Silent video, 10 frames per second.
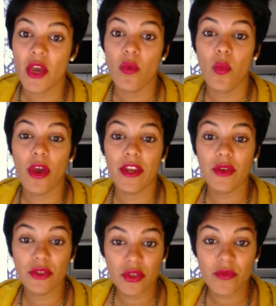When
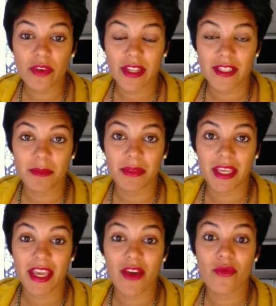you do find
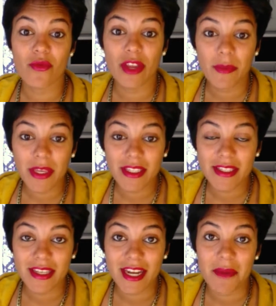something, remix
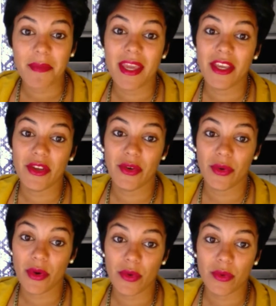it and make it
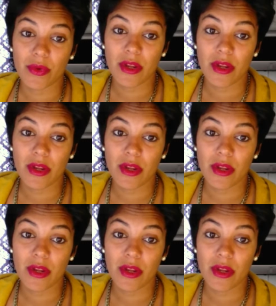your own.